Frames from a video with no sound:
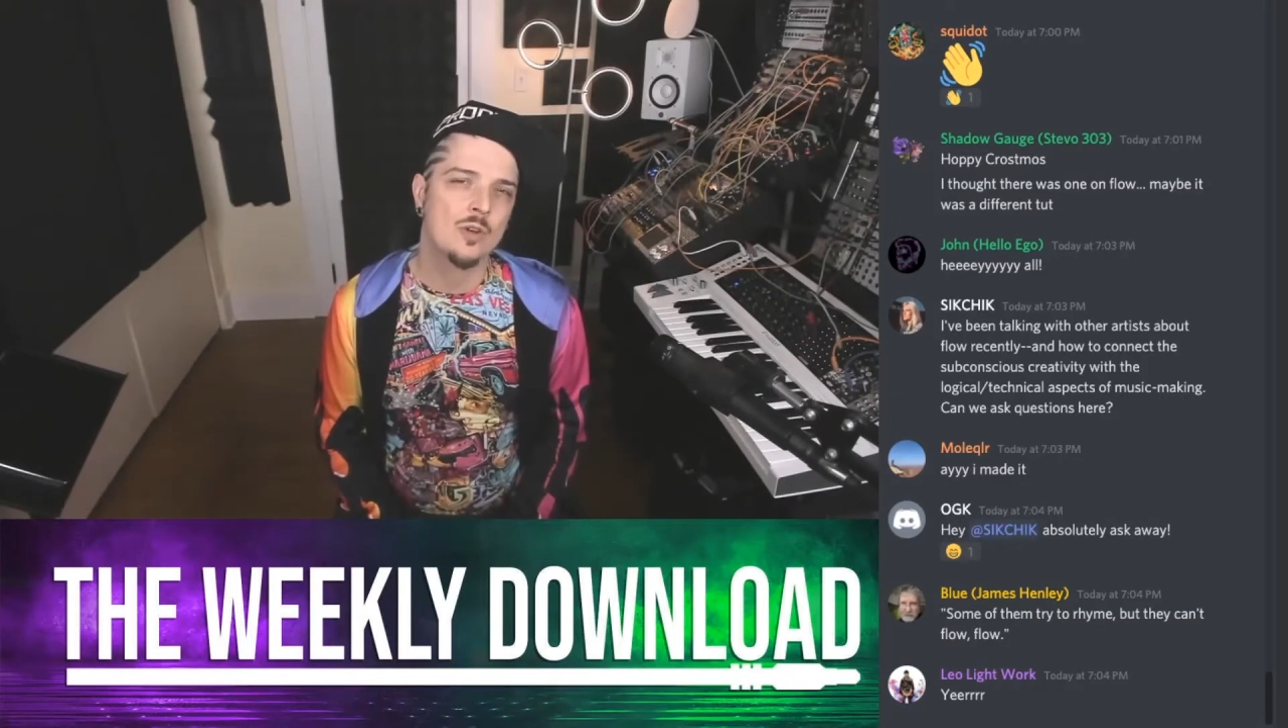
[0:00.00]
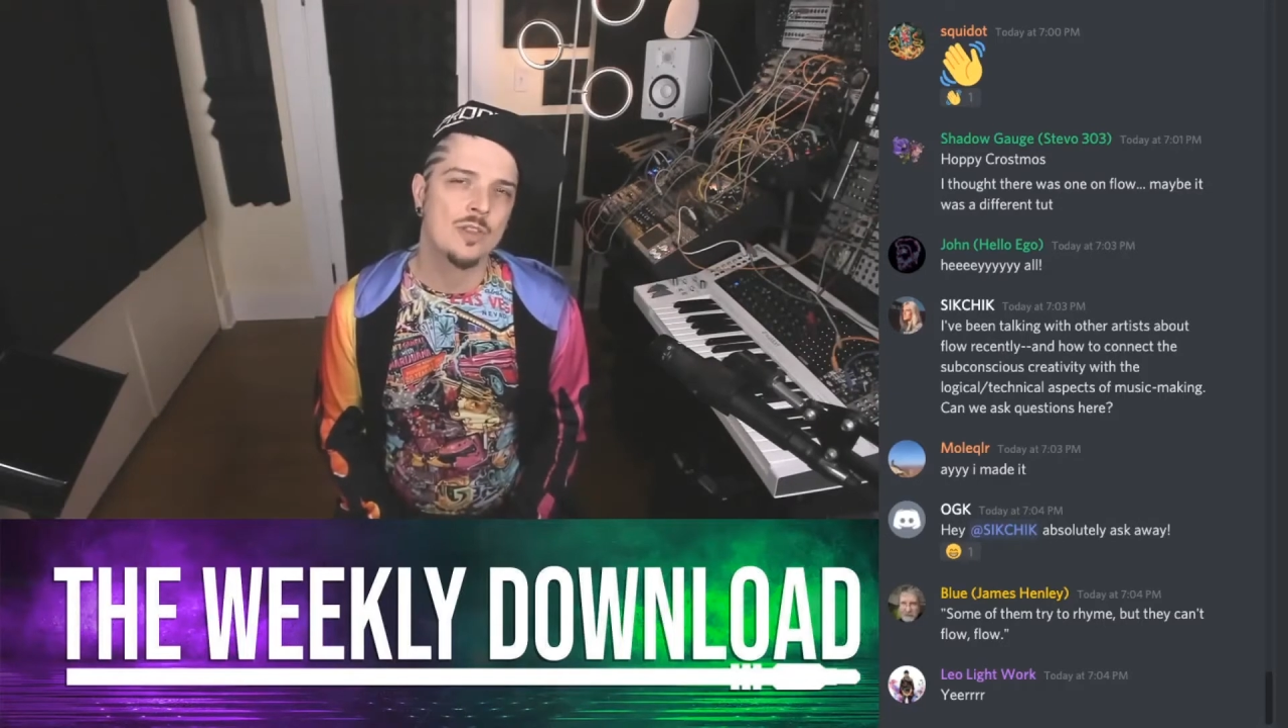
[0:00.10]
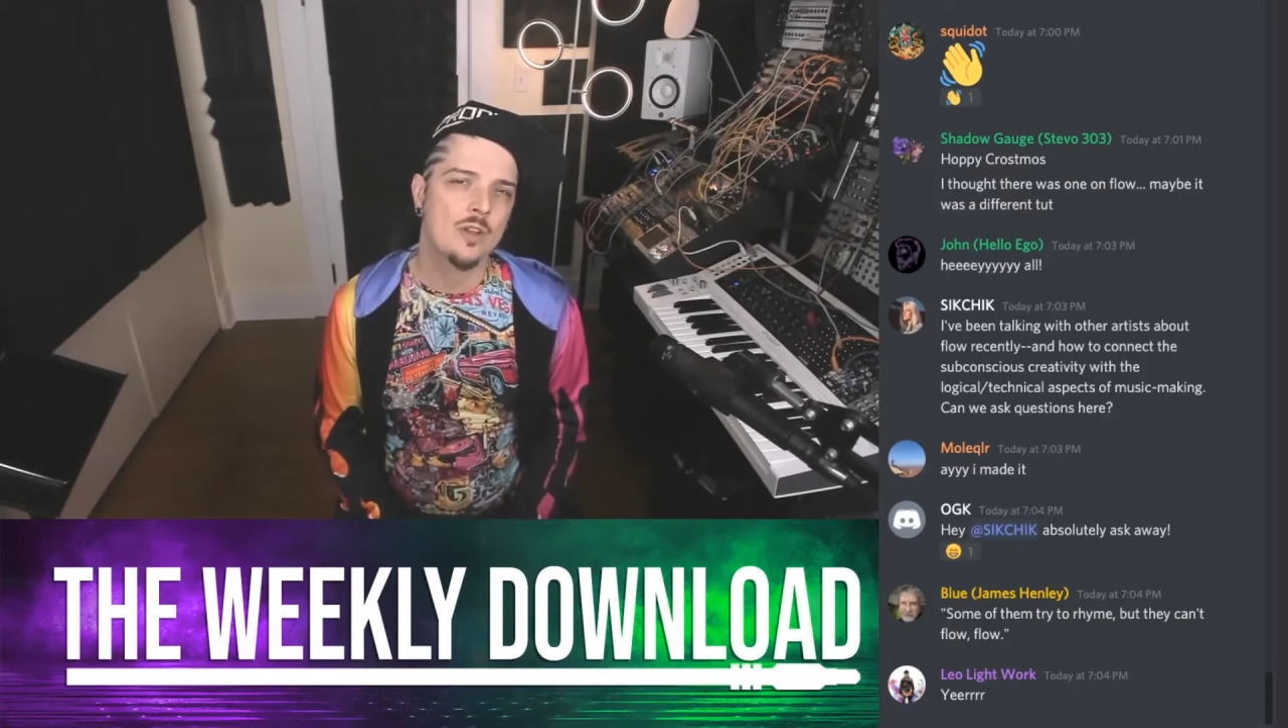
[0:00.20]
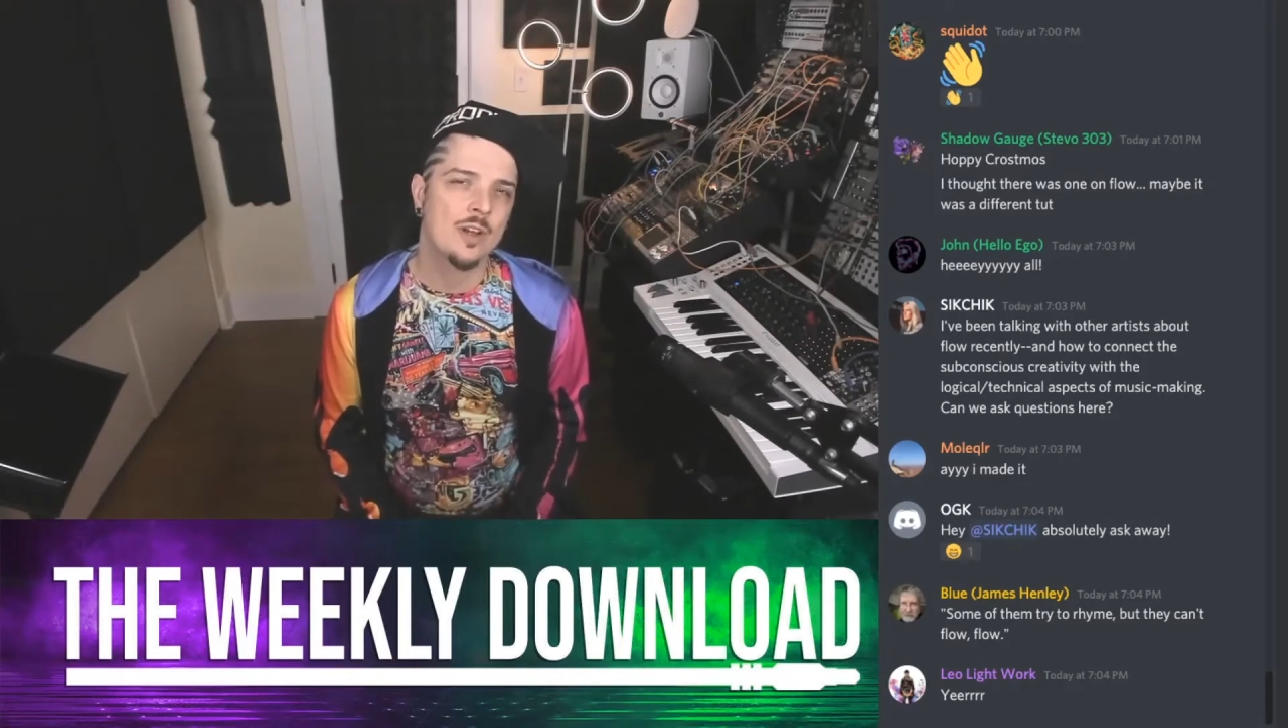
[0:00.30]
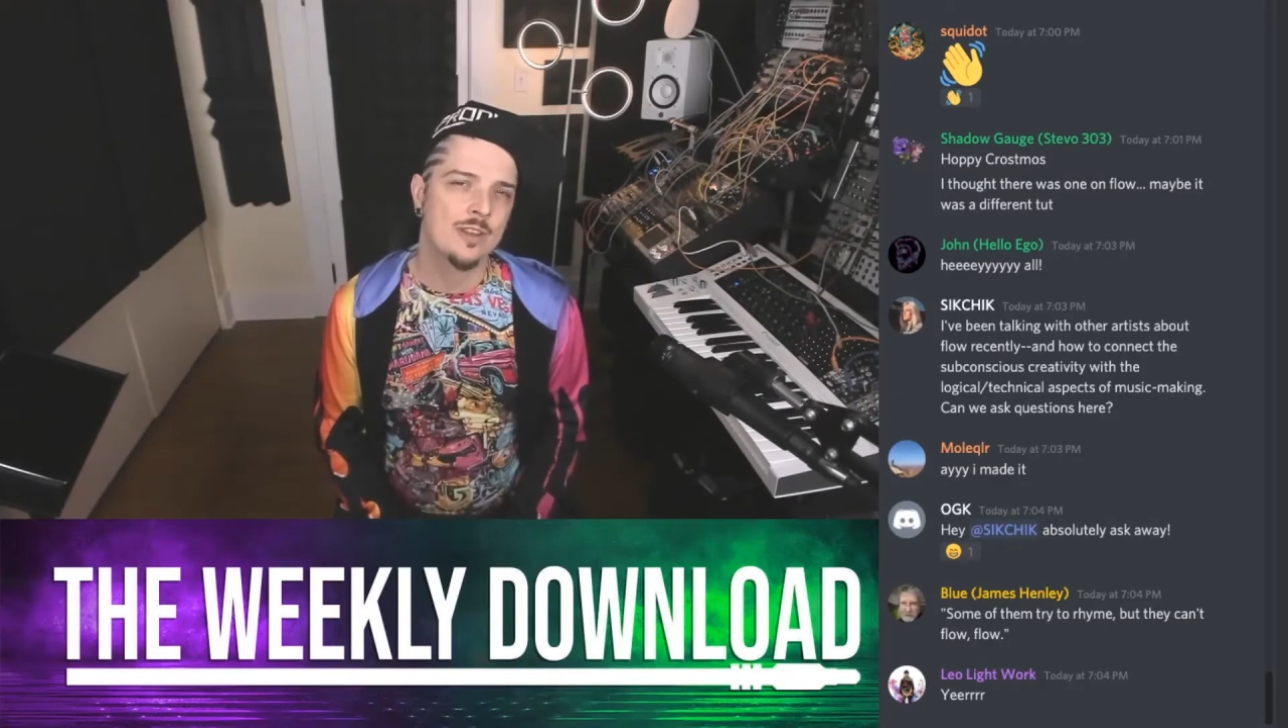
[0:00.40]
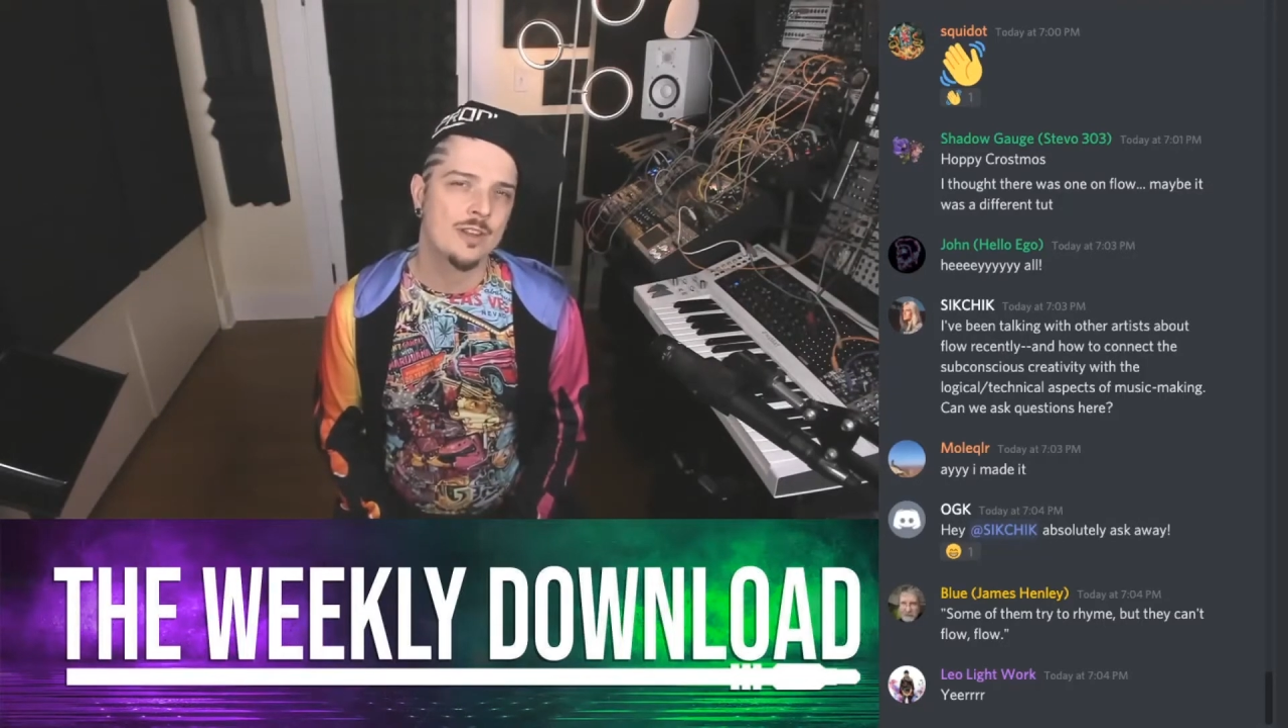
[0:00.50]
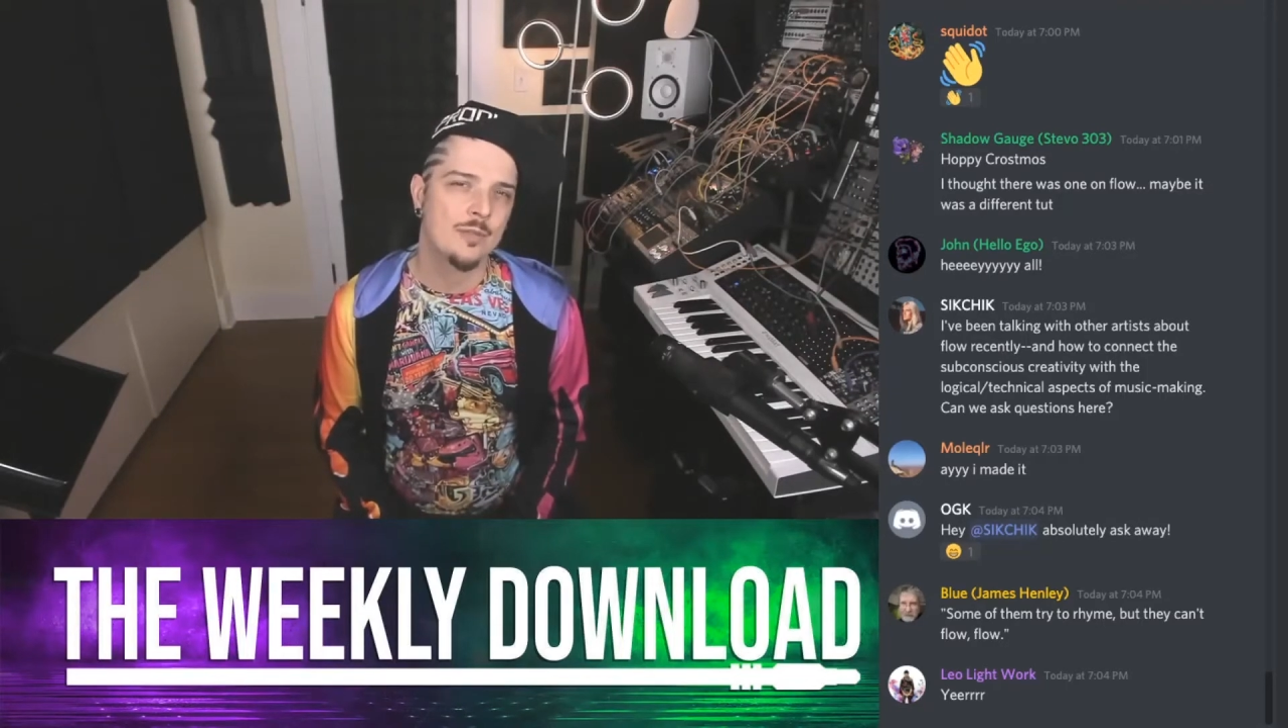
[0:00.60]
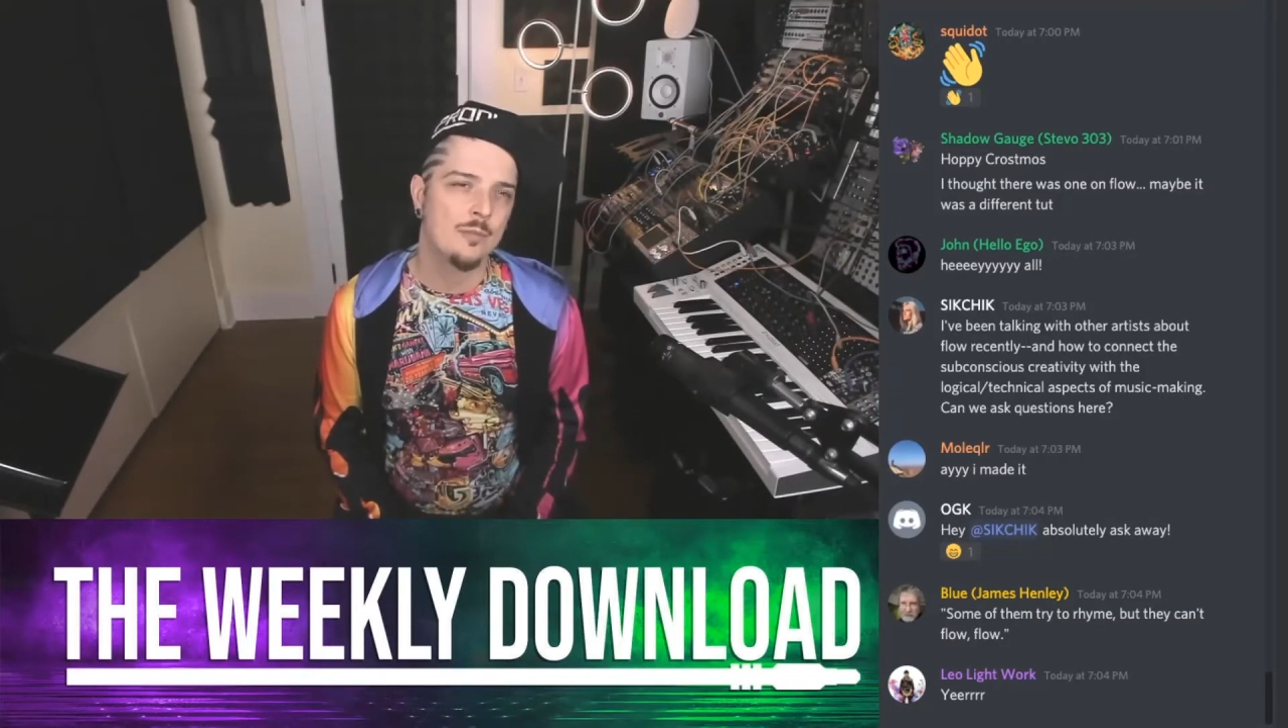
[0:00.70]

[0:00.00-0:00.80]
with a lot of the